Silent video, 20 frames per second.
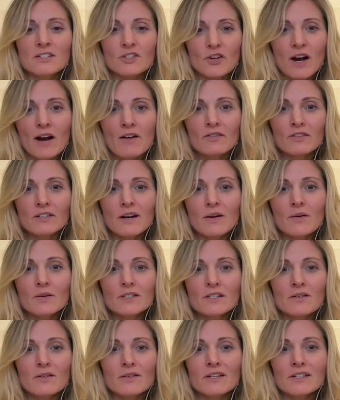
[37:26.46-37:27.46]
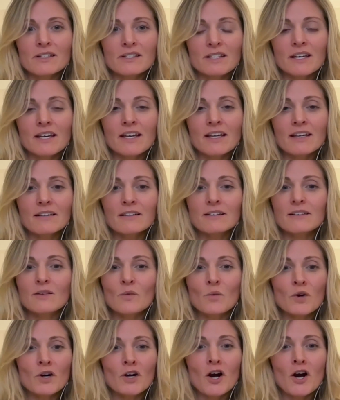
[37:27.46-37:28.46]
a traveler. I was always like
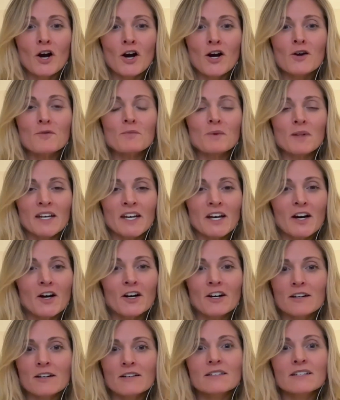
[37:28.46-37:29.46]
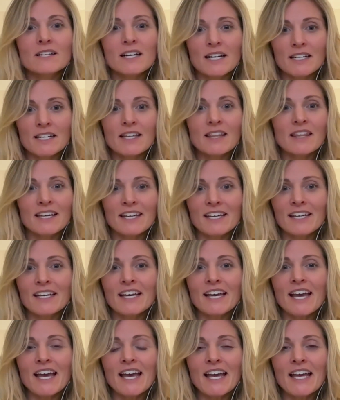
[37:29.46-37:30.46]
work hard, play hard kind of
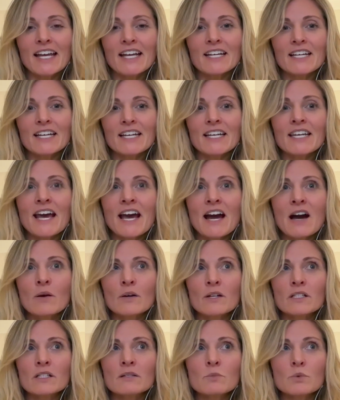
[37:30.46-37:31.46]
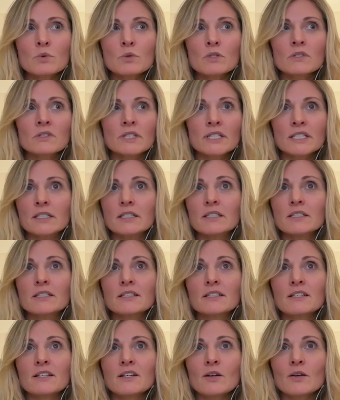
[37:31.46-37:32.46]
thing. And now it's more like
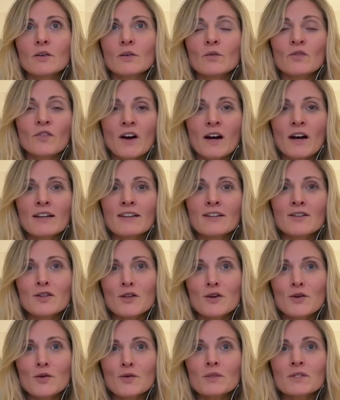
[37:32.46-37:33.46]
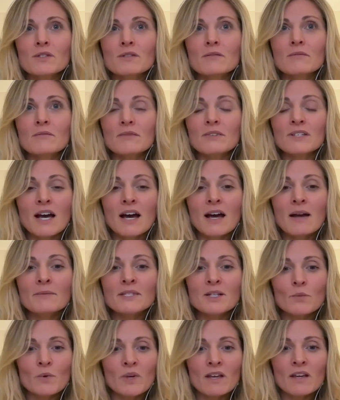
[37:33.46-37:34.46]
find those
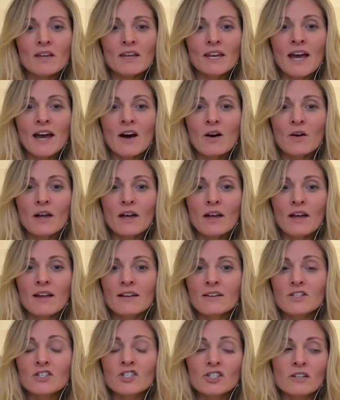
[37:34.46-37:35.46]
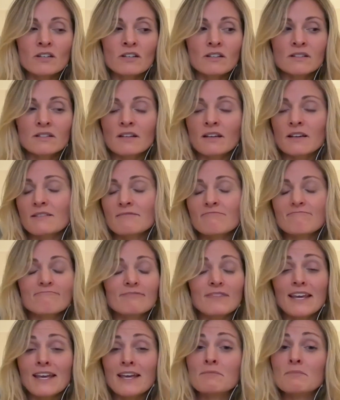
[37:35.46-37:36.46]
times that we can get out. And she's like
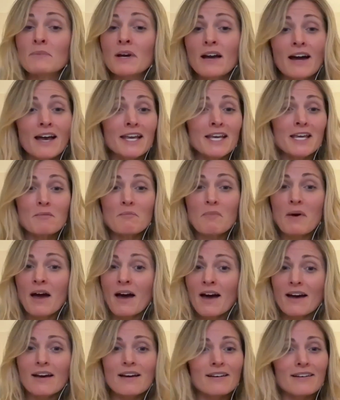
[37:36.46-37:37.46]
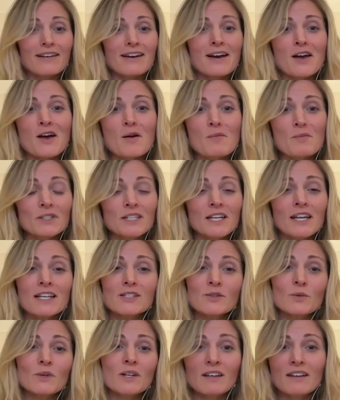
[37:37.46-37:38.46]
in my hiking pack a couple
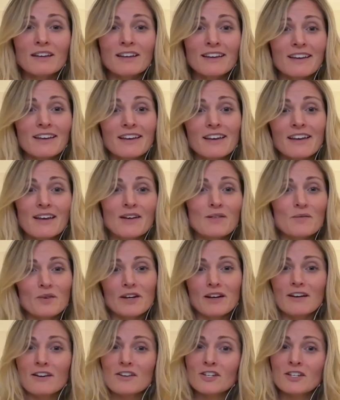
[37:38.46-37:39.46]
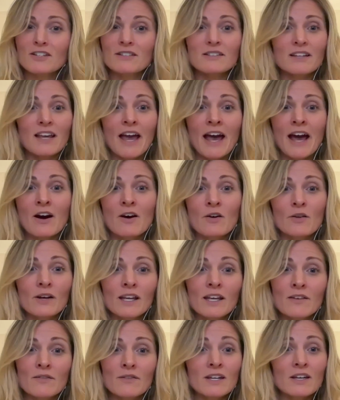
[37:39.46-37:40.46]
days a week, and we are just out,
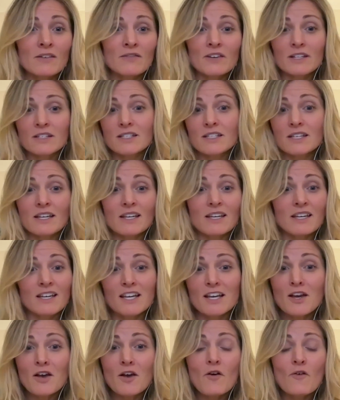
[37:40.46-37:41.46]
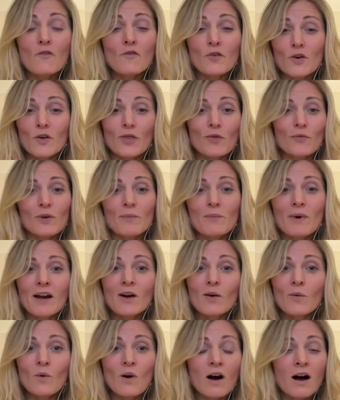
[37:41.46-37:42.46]
even if it's like for a 3
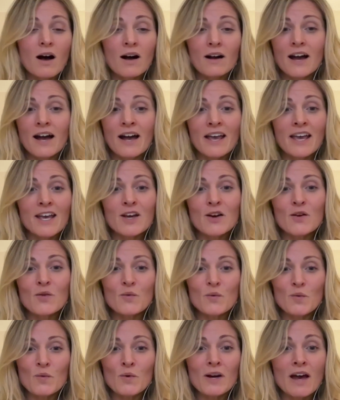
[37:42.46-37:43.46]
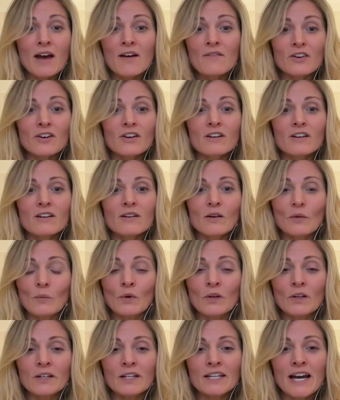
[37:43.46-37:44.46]
mile walk, hike, whatever,
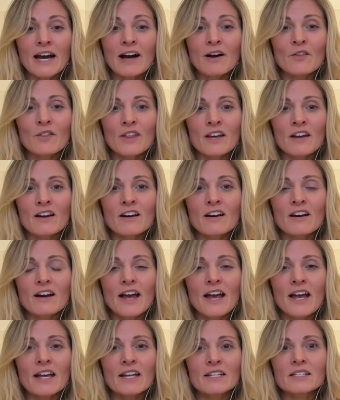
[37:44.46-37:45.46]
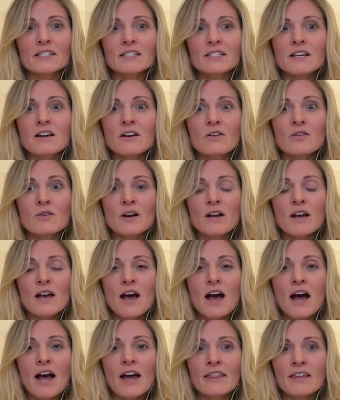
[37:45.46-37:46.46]
we'll get out there. And so
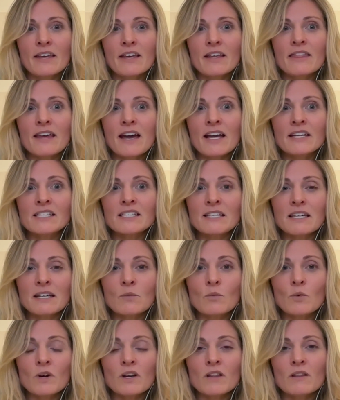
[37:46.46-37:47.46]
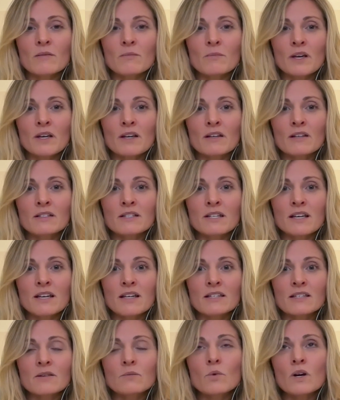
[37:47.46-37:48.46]
I think that's like one of the biggest
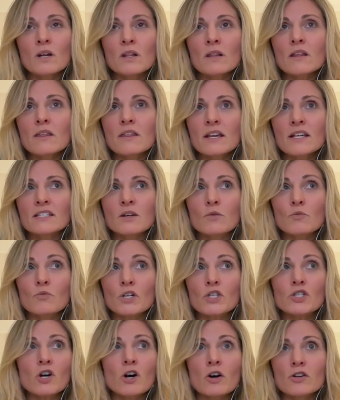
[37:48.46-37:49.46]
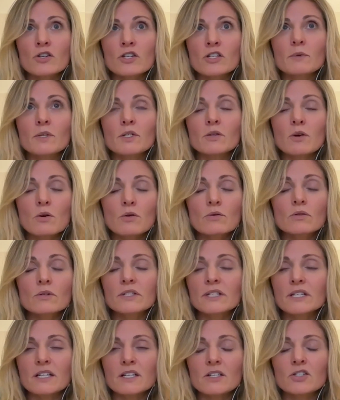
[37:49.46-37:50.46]
things. And one of the things that recharges me
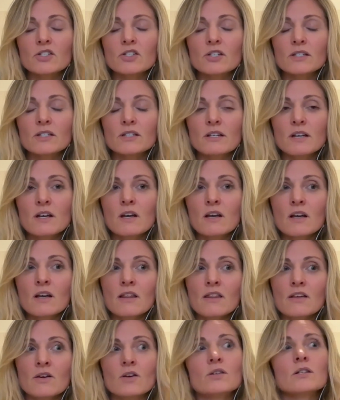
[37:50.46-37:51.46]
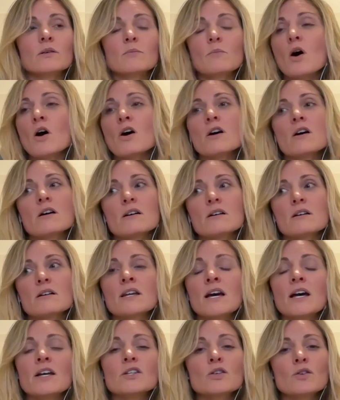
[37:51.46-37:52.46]
totally is just there's a park
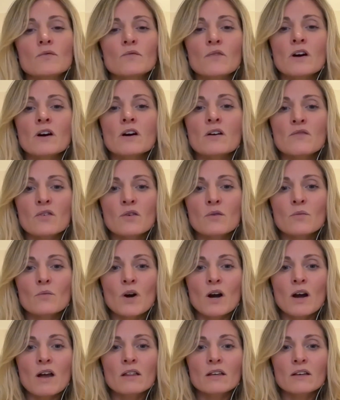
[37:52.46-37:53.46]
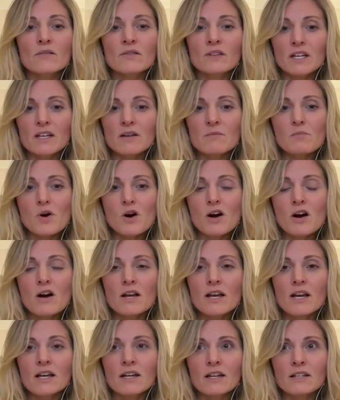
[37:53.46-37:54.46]
not too far from where I live, Lincoln
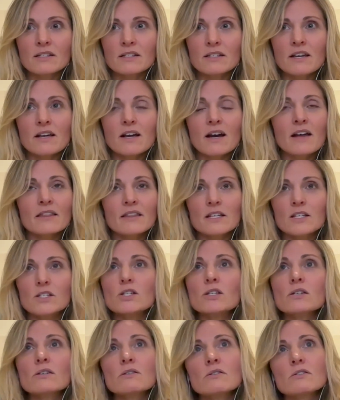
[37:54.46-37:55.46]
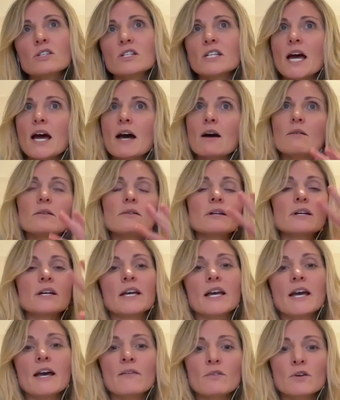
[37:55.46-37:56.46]
Park, and it's like got these huge
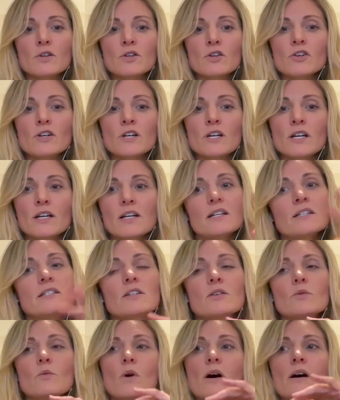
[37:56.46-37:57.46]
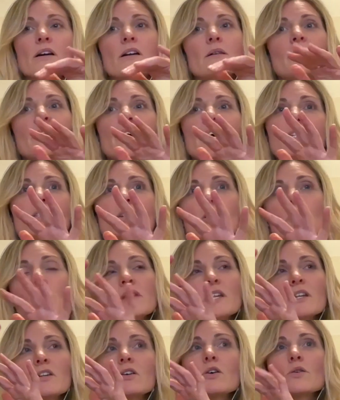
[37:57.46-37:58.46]
towering evergreens, and you walk on a plateau
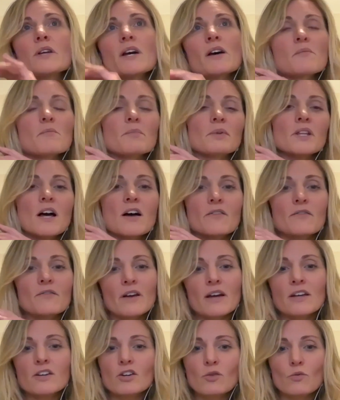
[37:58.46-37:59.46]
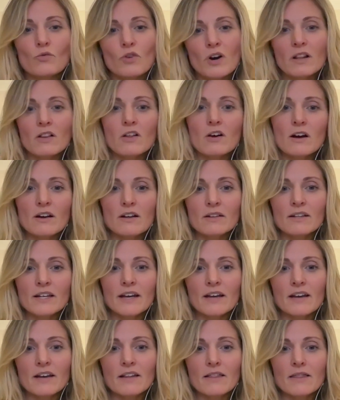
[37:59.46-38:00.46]
and then you go down a bluff and you're right along
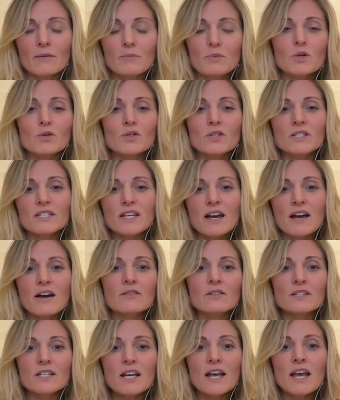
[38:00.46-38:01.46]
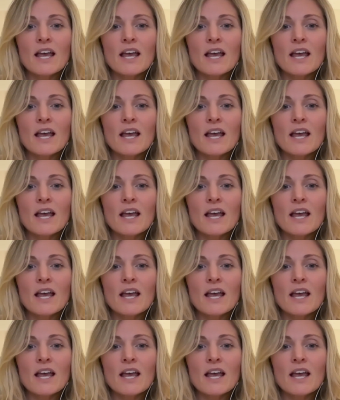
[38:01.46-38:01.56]
like the Puget Sound.